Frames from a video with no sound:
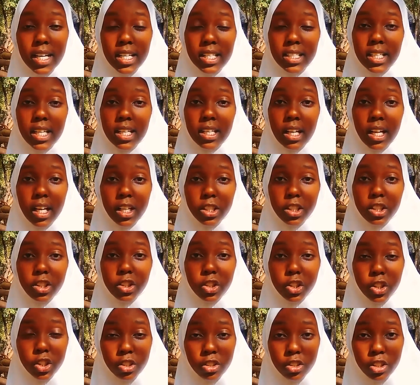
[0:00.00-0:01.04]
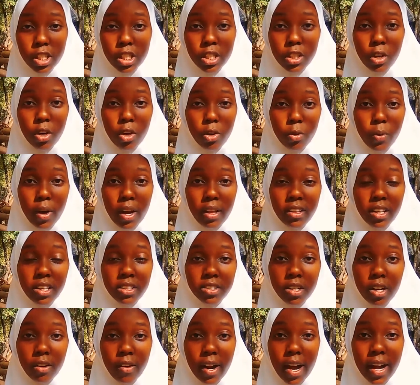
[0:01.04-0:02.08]
and enlighten children on where there
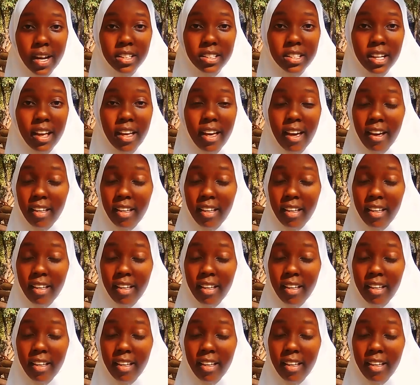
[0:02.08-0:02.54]
is a right,